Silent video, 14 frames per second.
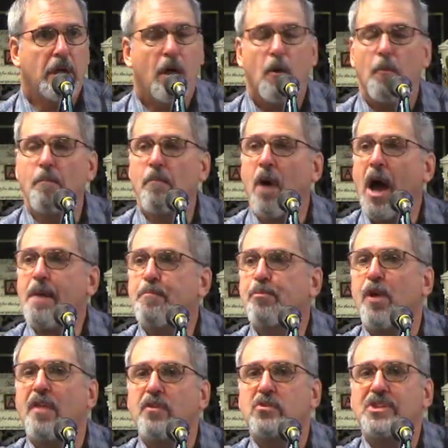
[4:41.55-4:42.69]
my
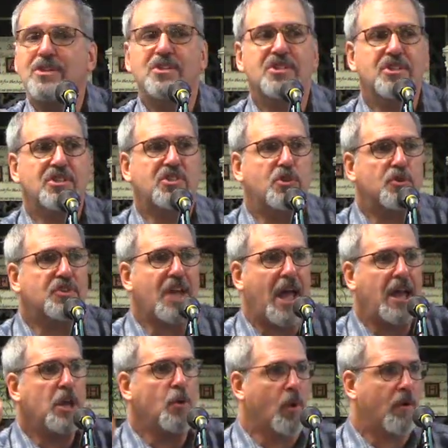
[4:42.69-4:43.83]
brothers and sisters
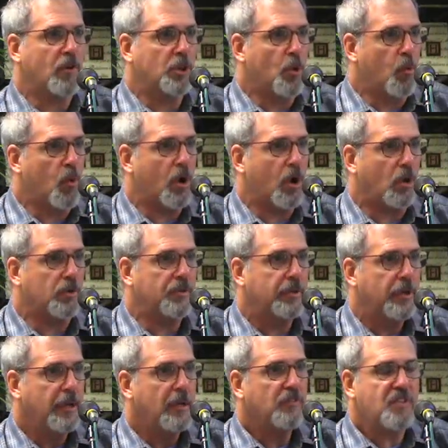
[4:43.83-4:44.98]
anywhere in the world,
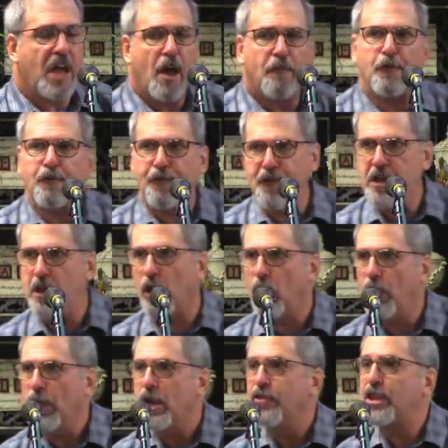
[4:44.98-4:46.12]
to ever
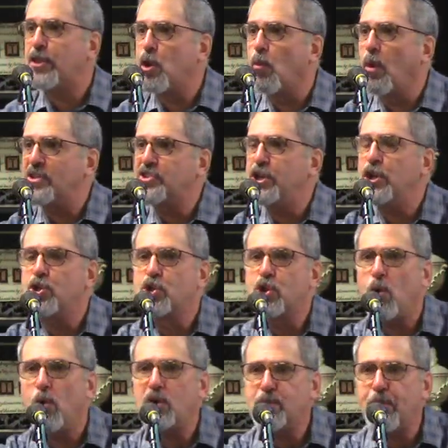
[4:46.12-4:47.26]
feel that there wasn't a
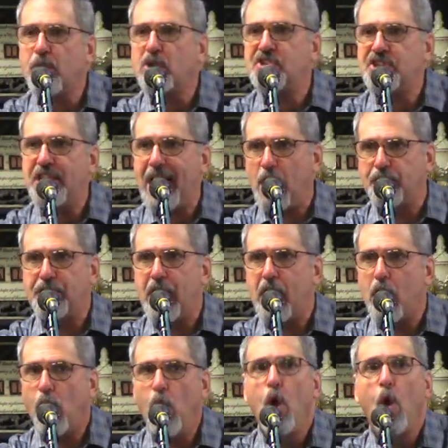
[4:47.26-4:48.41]
Jewish person out there
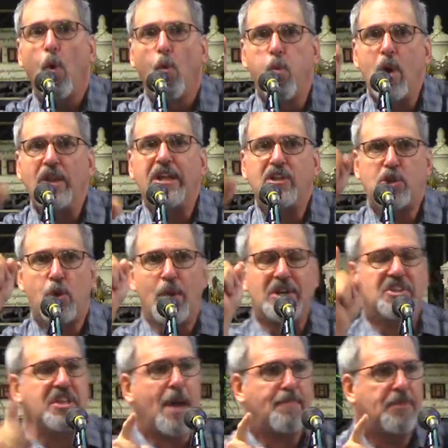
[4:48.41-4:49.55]
willing to
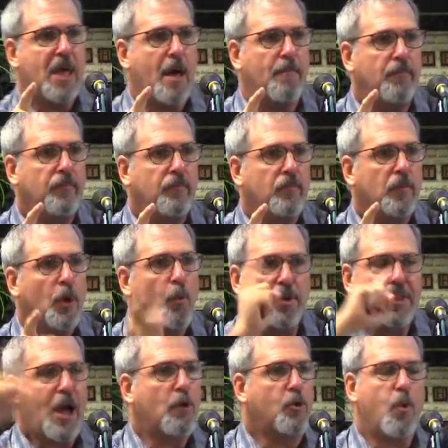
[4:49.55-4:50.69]
accept them
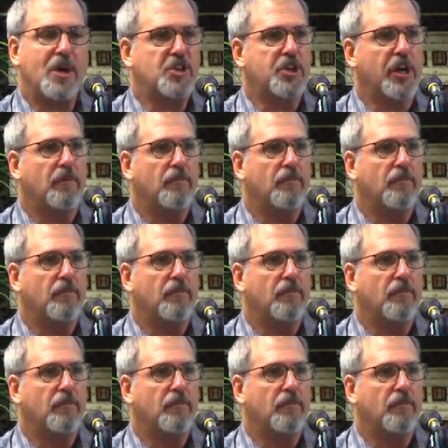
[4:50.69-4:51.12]
without question.